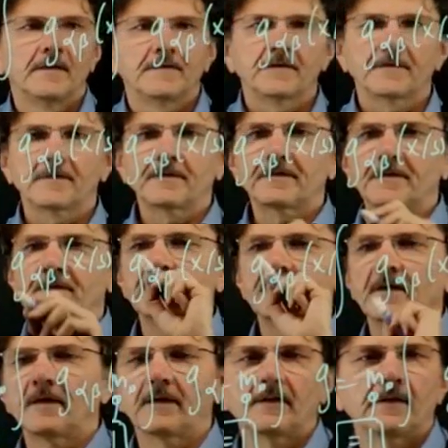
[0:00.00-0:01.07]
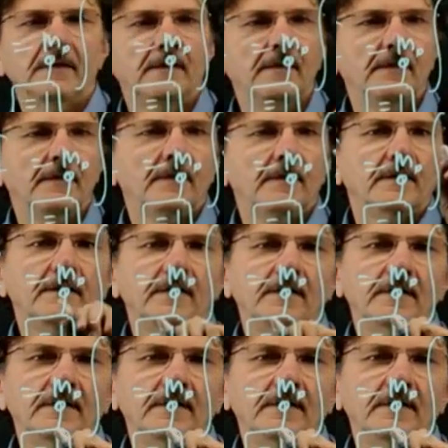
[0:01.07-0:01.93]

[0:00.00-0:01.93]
So this is uh, uh,